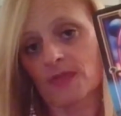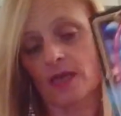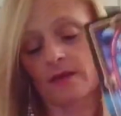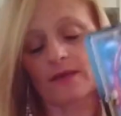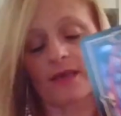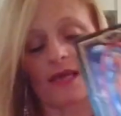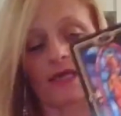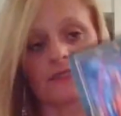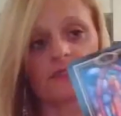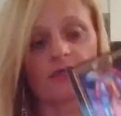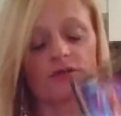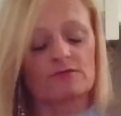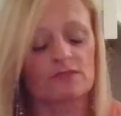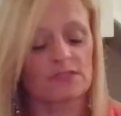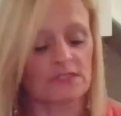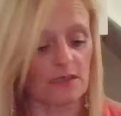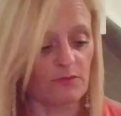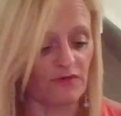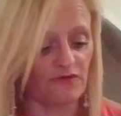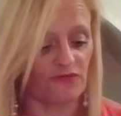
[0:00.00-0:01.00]
Okay, so
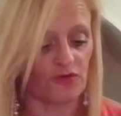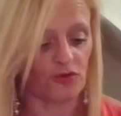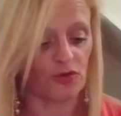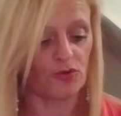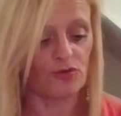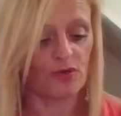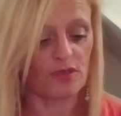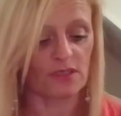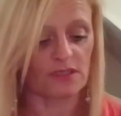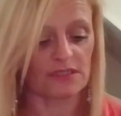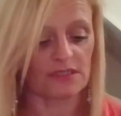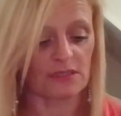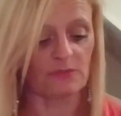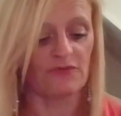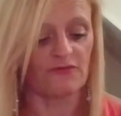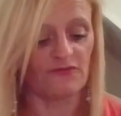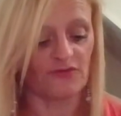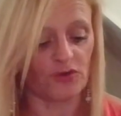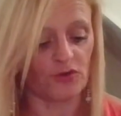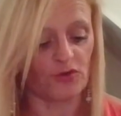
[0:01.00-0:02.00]
some of you
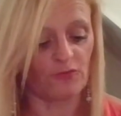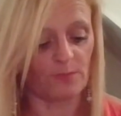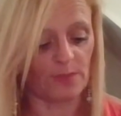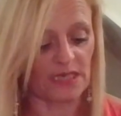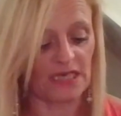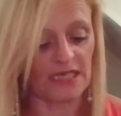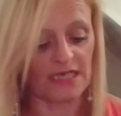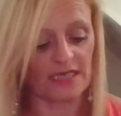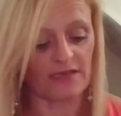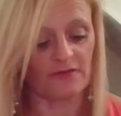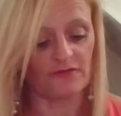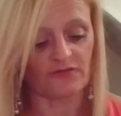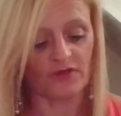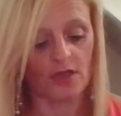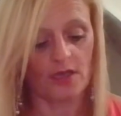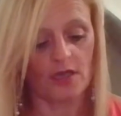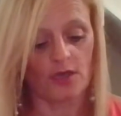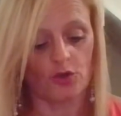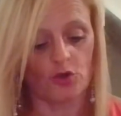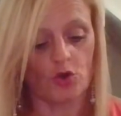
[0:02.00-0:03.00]
believe
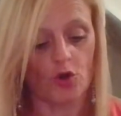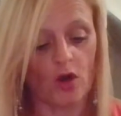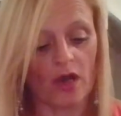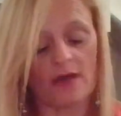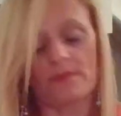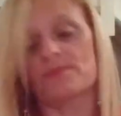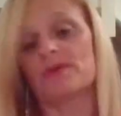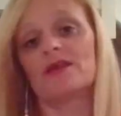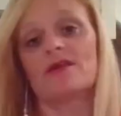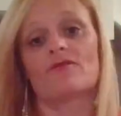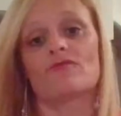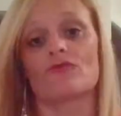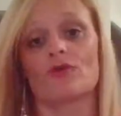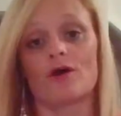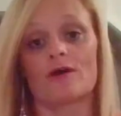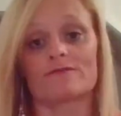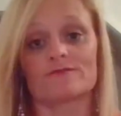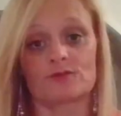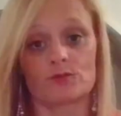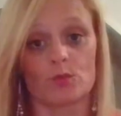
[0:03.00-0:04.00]
your happy ever
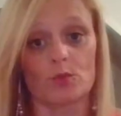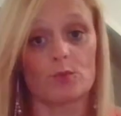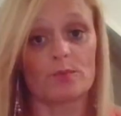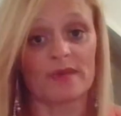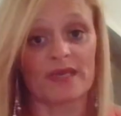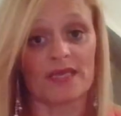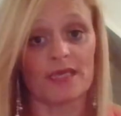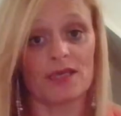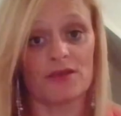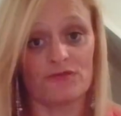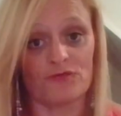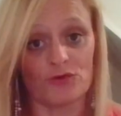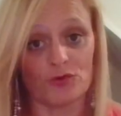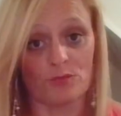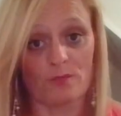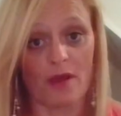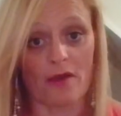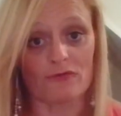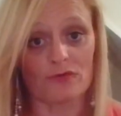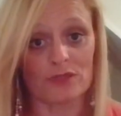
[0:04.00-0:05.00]
after will be if you
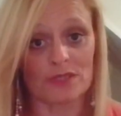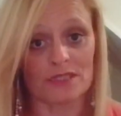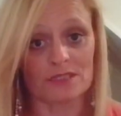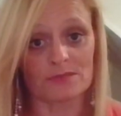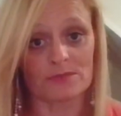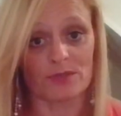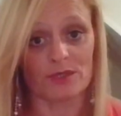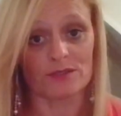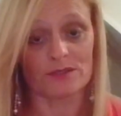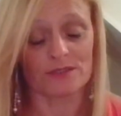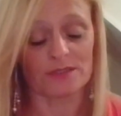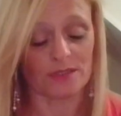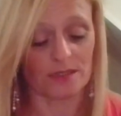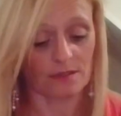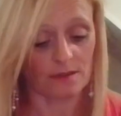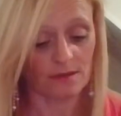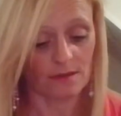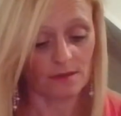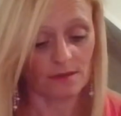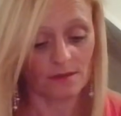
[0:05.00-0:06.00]
marry this
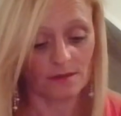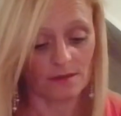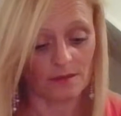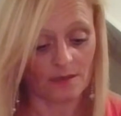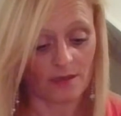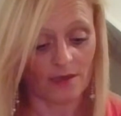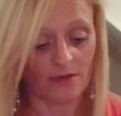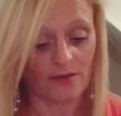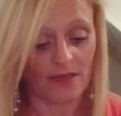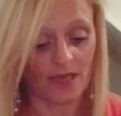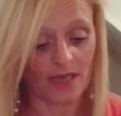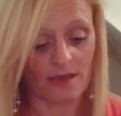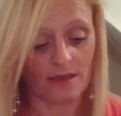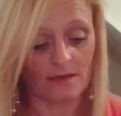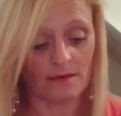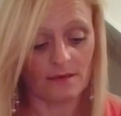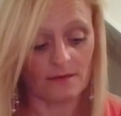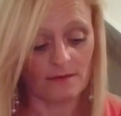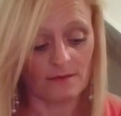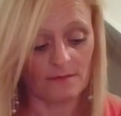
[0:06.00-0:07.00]
person.
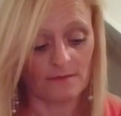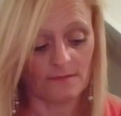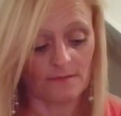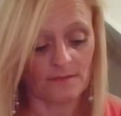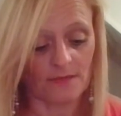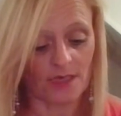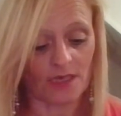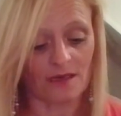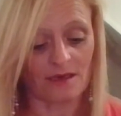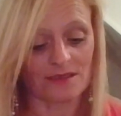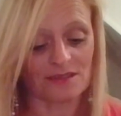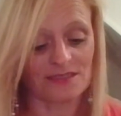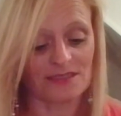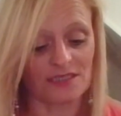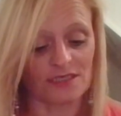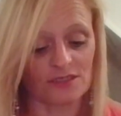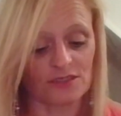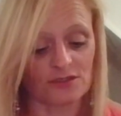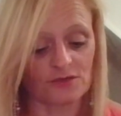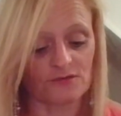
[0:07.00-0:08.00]
Okay, and like I
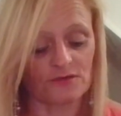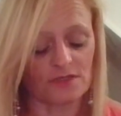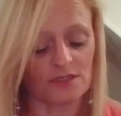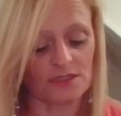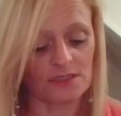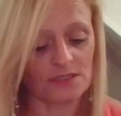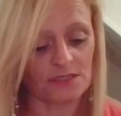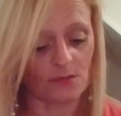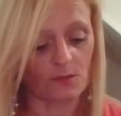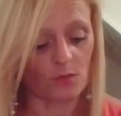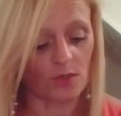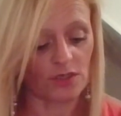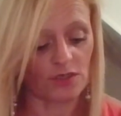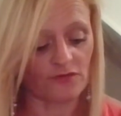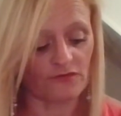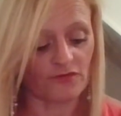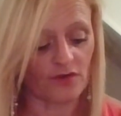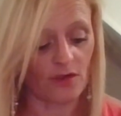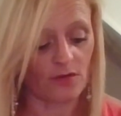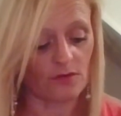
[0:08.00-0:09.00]
said, I do think it's someone
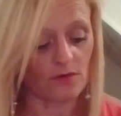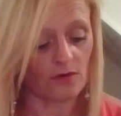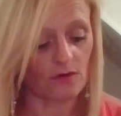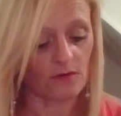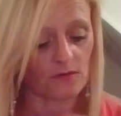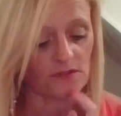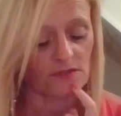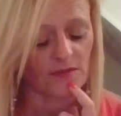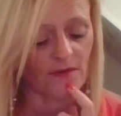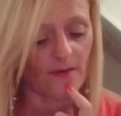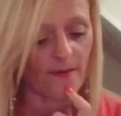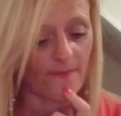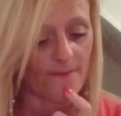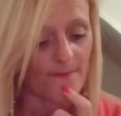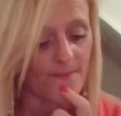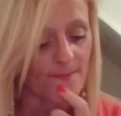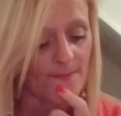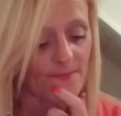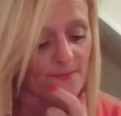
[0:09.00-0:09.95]
you've known a long time.